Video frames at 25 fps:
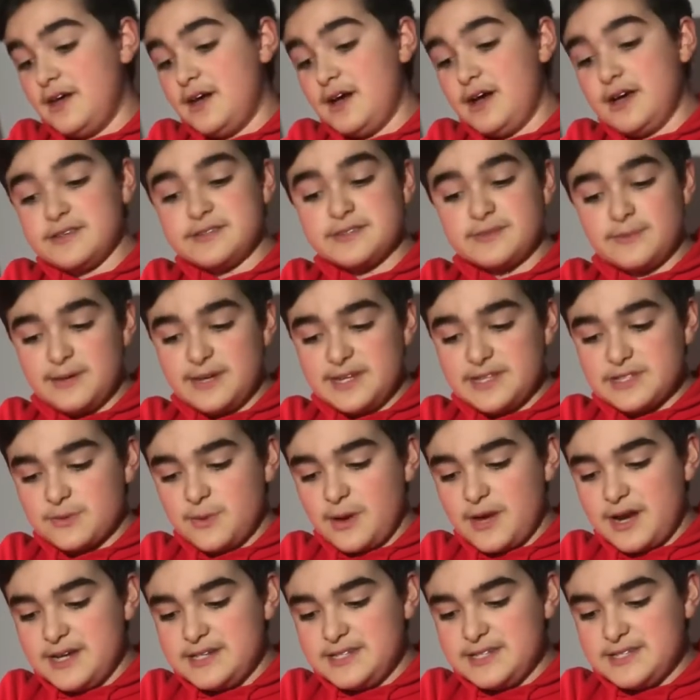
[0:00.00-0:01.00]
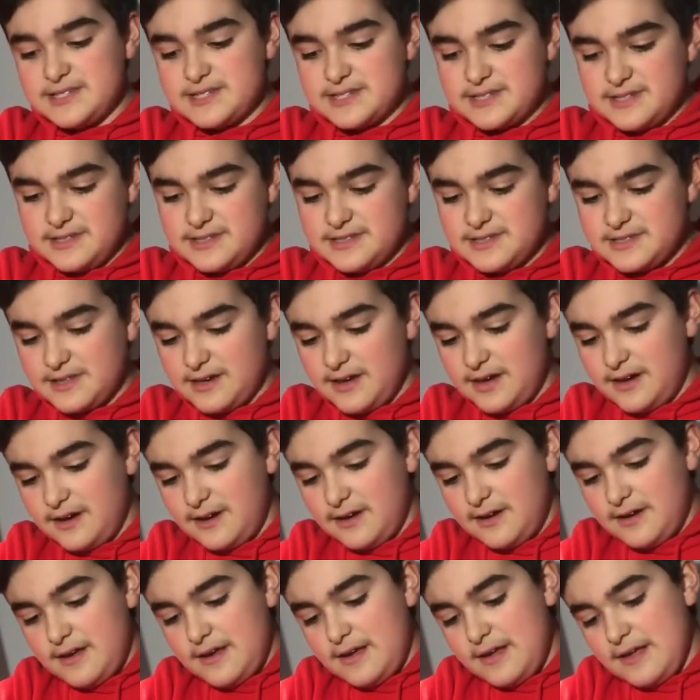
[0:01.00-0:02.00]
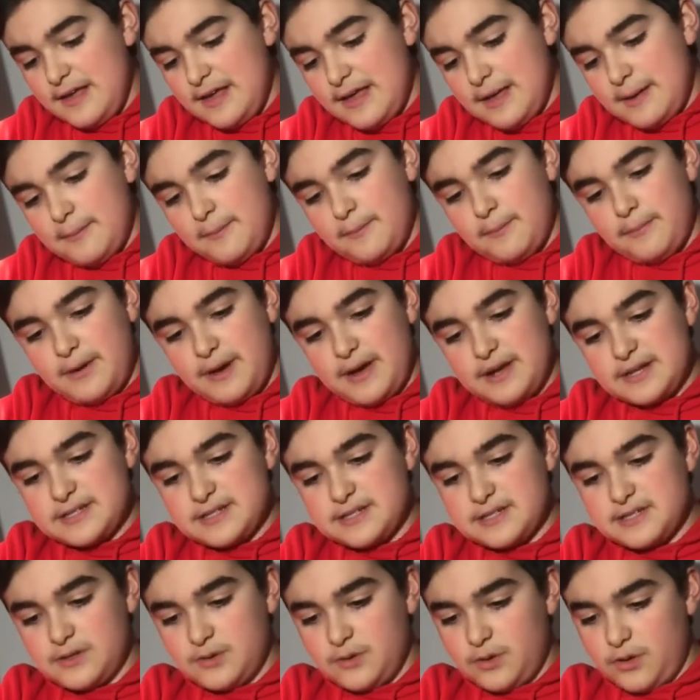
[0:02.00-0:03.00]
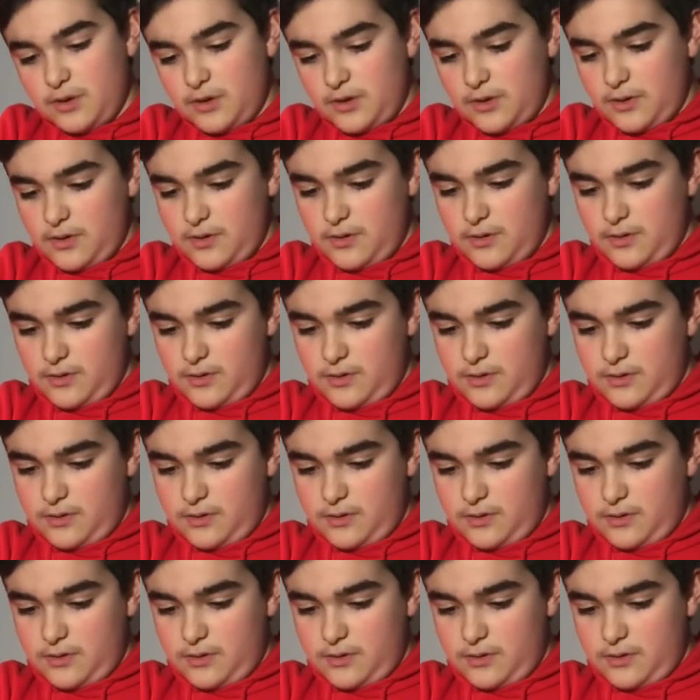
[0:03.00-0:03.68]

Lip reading: so it is quite a distance. But oh,